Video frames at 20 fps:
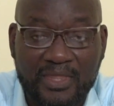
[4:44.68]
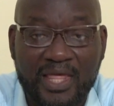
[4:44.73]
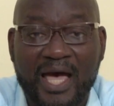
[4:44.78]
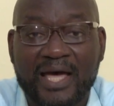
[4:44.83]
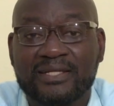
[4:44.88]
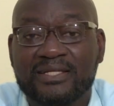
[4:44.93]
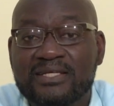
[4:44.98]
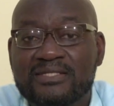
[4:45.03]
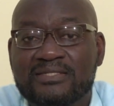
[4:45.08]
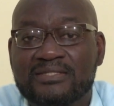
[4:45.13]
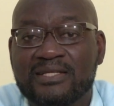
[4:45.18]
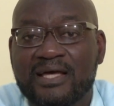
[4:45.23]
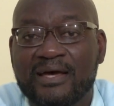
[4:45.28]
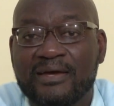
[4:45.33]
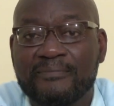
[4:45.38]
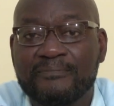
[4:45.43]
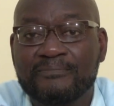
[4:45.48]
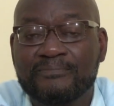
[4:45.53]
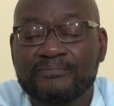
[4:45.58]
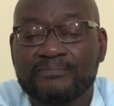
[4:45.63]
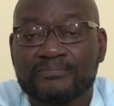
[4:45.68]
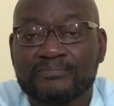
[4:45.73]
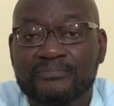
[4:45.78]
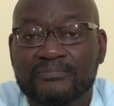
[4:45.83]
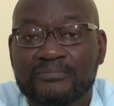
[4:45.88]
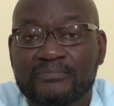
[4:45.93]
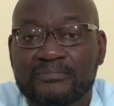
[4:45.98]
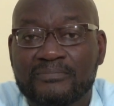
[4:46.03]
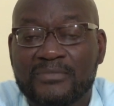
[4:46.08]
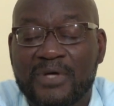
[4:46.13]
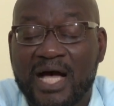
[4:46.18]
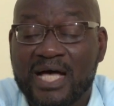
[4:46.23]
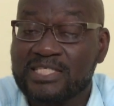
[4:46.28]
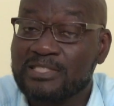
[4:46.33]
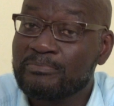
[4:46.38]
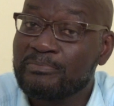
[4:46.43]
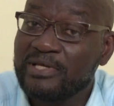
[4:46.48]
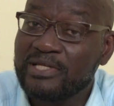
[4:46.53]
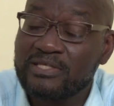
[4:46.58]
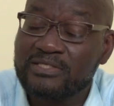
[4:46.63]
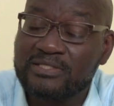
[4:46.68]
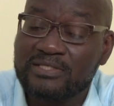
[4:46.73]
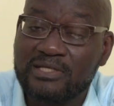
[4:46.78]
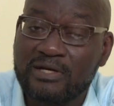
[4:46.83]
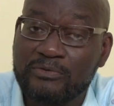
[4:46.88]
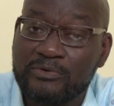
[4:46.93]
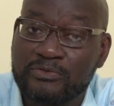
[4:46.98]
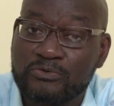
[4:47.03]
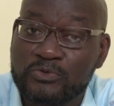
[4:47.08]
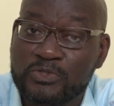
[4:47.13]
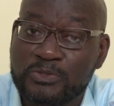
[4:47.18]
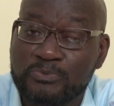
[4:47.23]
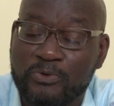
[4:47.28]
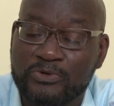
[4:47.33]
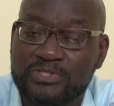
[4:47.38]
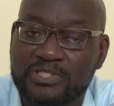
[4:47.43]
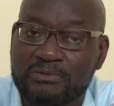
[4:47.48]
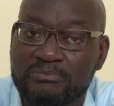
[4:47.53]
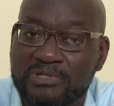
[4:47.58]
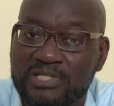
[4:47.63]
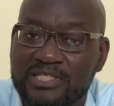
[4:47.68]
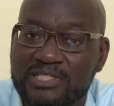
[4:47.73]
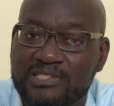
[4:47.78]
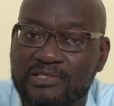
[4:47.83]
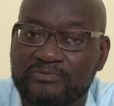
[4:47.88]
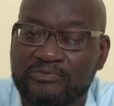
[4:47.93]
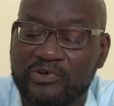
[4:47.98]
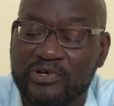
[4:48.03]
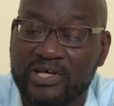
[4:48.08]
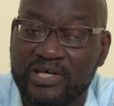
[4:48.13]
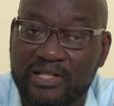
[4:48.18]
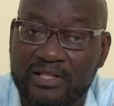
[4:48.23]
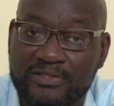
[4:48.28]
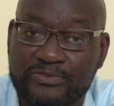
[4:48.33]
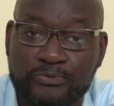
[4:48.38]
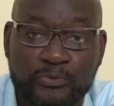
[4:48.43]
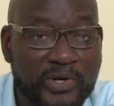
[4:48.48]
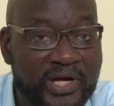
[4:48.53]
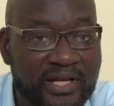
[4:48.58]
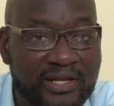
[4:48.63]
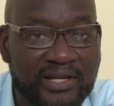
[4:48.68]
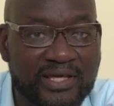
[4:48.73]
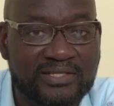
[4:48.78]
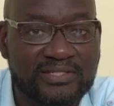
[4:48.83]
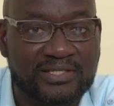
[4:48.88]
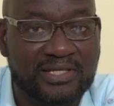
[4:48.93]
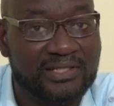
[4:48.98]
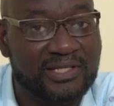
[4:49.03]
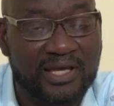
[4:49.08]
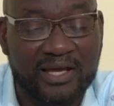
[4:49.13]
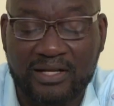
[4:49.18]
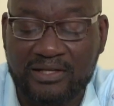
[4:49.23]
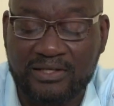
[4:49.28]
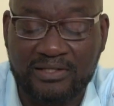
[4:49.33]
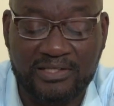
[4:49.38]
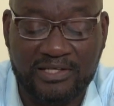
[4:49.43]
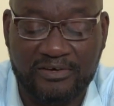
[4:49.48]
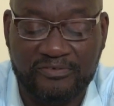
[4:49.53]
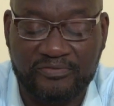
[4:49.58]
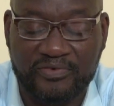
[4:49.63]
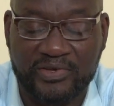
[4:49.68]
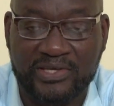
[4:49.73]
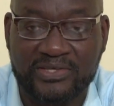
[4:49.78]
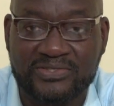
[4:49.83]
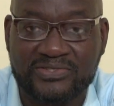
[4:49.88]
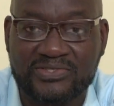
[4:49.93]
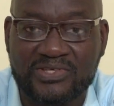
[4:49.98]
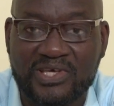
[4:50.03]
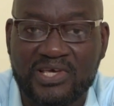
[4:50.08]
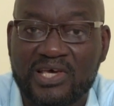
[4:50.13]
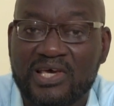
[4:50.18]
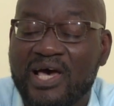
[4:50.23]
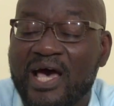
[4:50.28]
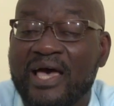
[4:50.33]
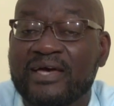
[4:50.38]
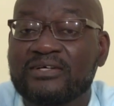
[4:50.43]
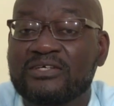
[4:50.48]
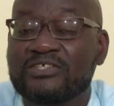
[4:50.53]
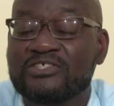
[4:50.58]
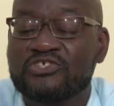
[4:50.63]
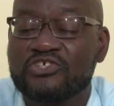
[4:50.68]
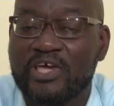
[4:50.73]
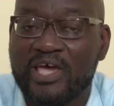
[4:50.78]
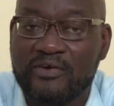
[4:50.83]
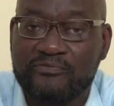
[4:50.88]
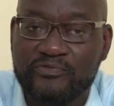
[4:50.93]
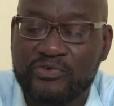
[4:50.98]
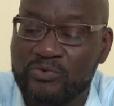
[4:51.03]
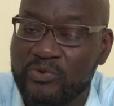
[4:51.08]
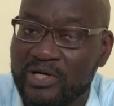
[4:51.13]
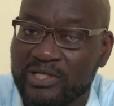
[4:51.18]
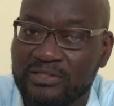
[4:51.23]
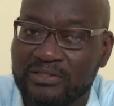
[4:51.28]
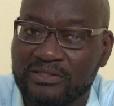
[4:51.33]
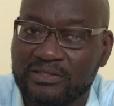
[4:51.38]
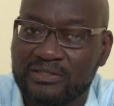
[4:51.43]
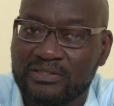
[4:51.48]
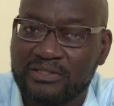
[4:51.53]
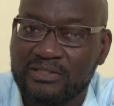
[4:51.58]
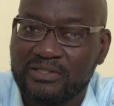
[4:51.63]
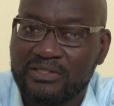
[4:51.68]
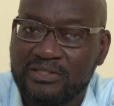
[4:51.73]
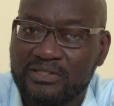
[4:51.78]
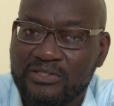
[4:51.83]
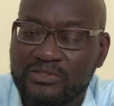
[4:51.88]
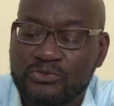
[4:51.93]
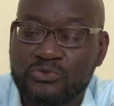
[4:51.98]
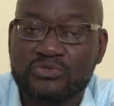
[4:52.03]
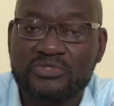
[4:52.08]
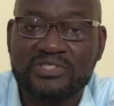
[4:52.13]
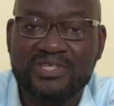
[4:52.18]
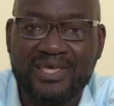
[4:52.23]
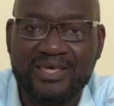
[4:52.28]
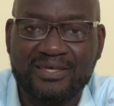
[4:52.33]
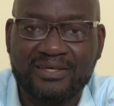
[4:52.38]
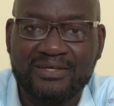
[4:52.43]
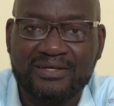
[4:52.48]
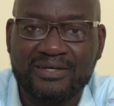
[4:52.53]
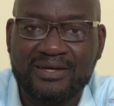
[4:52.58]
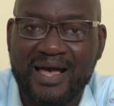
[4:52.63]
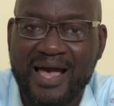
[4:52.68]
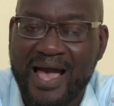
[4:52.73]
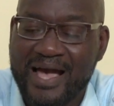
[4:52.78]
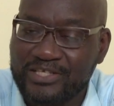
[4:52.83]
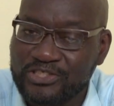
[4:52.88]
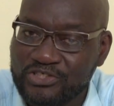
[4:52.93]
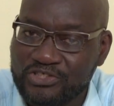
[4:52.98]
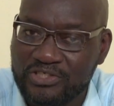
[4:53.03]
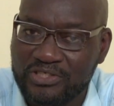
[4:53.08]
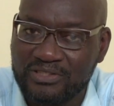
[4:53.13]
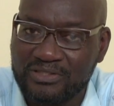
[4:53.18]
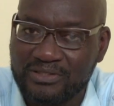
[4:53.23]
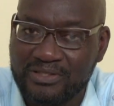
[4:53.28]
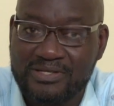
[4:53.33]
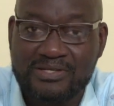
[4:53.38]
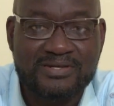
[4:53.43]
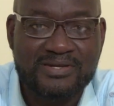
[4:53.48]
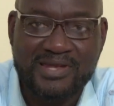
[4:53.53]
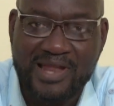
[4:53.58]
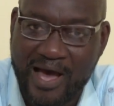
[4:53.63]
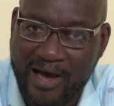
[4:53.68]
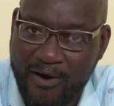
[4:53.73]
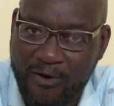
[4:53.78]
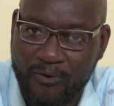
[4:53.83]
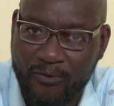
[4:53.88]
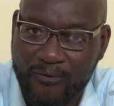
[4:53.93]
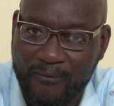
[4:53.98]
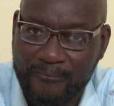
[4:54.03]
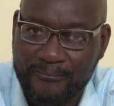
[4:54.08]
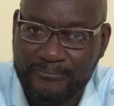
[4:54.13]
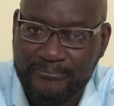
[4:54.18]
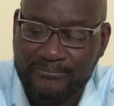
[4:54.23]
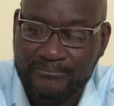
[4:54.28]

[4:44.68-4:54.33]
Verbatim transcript: At this time, as Minister with responsibility for health, wellness and elderly affairs, I urge everyone to take action now.